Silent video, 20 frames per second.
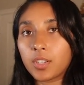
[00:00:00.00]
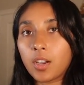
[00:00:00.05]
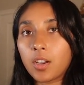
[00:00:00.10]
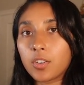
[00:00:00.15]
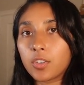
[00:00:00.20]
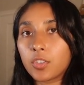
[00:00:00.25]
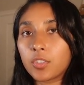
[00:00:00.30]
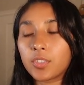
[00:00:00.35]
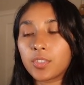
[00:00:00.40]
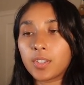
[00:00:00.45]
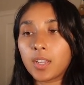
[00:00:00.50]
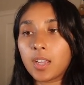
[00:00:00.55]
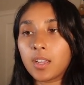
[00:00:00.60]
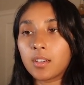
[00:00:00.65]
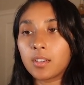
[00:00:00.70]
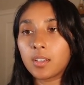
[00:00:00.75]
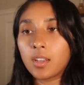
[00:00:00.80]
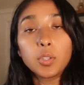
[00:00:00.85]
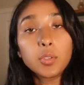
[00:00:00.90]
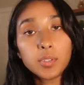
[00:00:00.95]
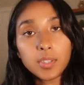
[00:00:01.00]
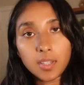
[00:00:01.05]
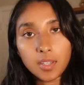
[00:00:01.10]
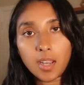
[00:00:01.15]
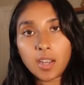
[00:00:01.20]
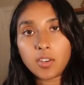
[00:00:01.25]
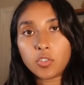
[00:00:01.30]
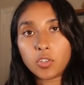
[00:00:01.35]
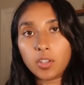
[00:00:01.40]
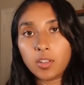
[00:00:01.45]
to understand using
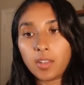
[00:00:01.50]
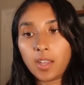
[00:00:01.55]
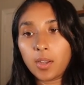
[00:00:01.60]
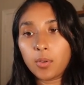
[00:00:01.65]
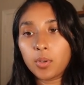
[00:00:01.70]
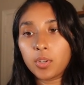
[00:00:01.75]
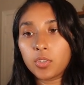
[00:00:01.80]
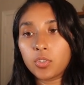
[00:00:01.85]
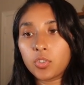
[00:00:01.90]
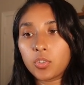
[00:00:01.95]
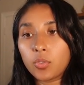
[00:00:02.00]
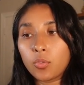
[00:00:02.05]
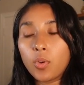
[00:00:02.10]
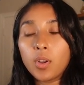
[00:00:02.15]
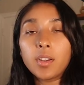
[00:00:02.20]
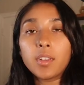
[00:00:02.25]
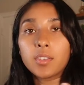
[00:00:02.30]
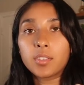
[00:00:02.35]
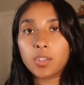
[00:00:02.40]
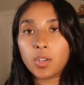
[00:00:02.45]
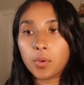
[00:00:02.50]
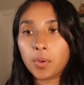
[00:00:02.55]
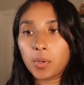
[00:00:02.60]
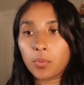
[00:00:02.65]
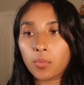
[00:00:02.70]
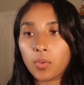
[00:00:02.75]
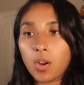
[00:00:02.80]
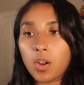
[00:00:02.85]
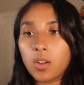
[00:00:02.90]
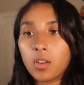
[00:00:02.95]
natural language what is
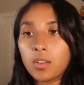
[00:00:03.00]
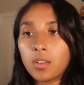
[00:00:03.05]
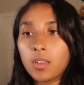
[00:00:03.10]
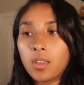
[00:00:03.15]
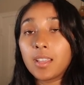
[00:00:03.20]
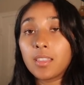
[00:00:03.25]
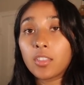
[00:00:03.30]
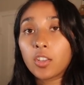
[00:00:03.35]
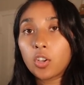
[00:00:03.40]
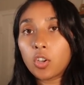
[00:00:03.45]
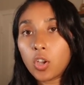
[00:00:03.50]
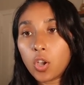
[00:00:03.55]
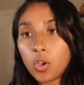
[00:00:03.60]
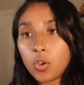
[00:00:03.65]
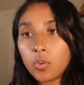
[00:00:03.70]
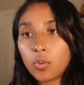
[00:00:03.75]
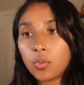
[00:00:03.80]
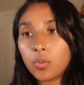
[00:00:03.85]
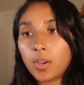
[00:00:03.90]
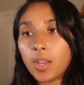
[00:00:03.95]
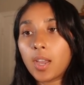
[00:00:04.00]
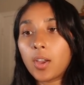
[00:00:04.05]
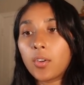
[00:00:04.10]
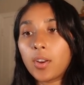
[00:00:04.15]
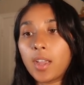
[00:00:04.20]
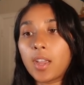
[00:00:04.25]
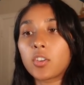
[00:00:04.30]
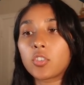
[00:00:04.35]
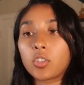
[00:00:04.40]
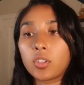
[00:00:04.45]
going wrong and in the code how
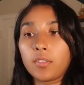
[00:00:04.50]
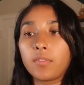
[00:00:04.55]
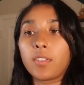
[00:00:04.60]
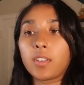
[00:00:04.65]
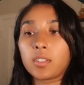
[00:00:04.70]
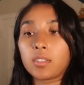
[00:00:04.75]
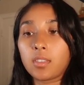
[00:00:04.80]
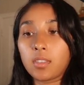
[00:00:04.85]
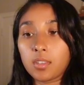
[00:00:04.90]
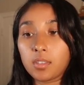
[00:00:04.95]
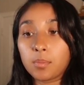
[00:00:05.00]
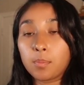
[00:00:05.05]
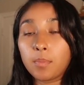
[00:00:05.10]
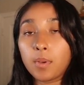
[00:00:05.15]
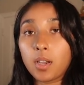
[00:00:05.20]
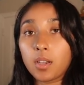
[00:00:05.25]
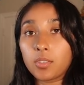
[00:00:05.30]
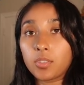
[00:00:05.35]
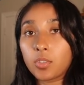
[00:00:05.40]
to actually fix this bug.